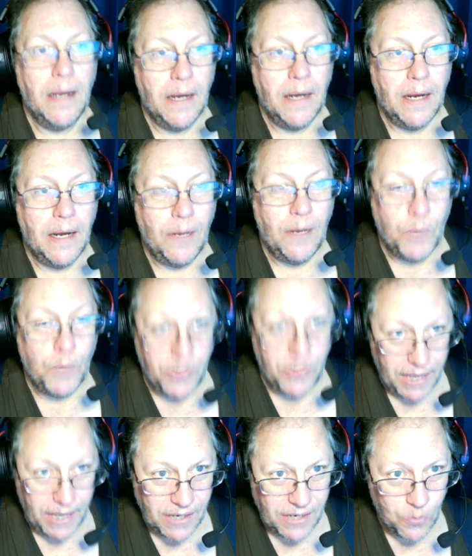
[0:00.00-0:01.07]
And when you get
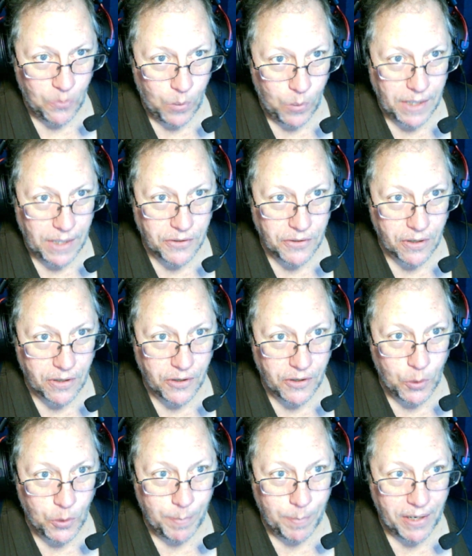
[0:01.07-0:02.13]
into when, you're going to do
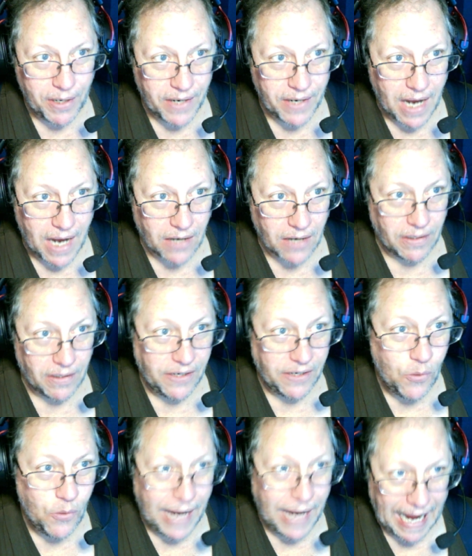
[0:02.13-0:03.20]
periodically. You
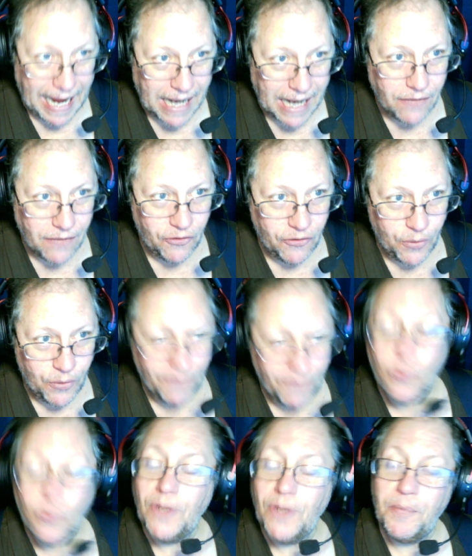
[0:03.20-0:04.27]
can do it for
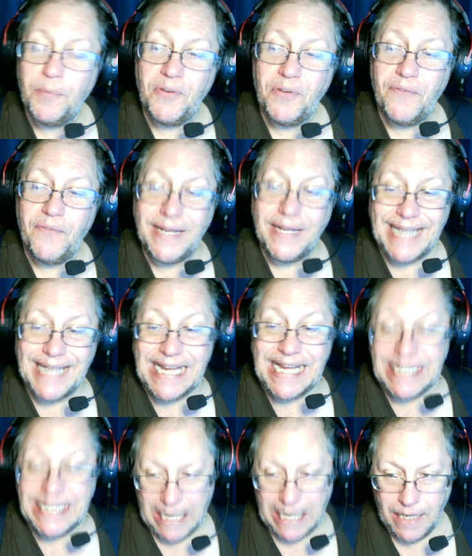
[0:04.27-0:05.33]
a specific date and
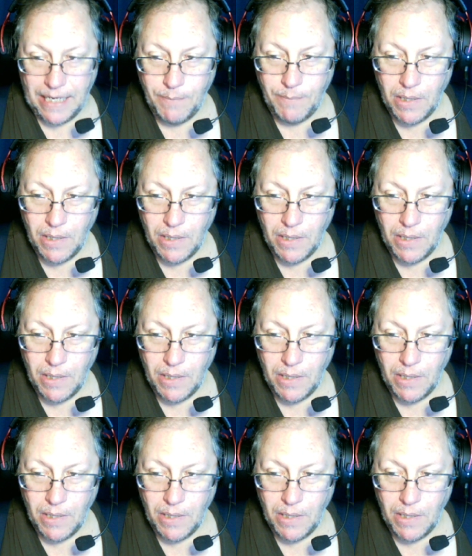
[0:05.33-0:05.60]
time.